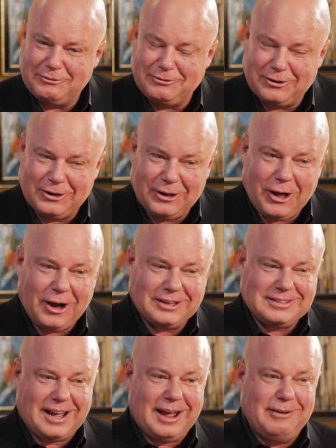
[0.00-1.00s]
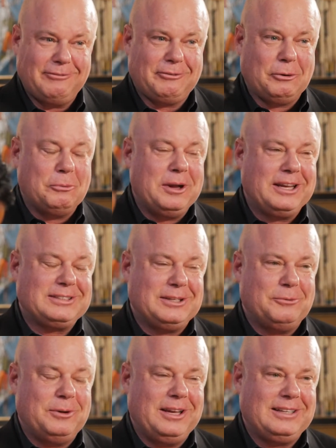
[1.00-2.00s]
for a long time, for weeks
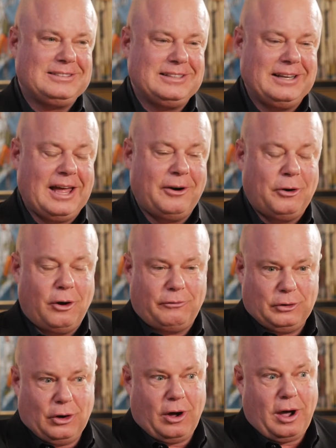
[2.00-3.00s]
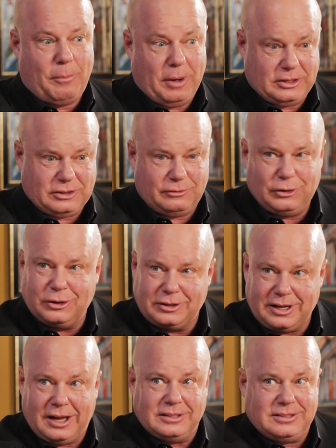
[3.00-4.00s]
and weeks, and I don't know if you know how much of your
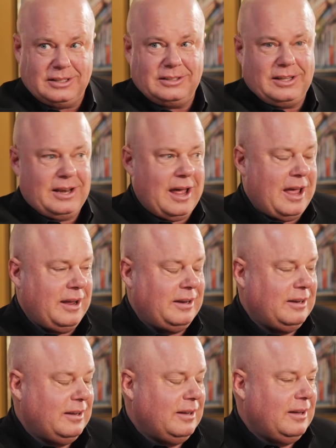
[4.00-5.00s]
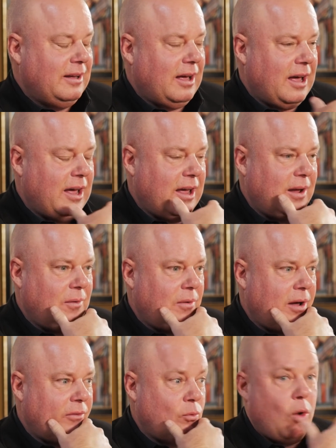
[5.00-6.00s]
content that I
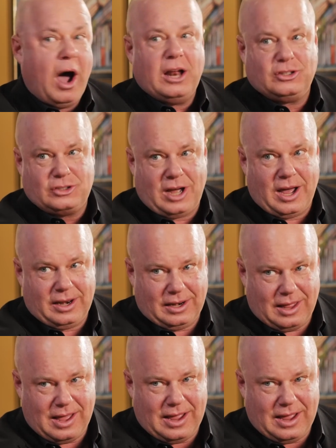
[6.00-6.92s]
have watched online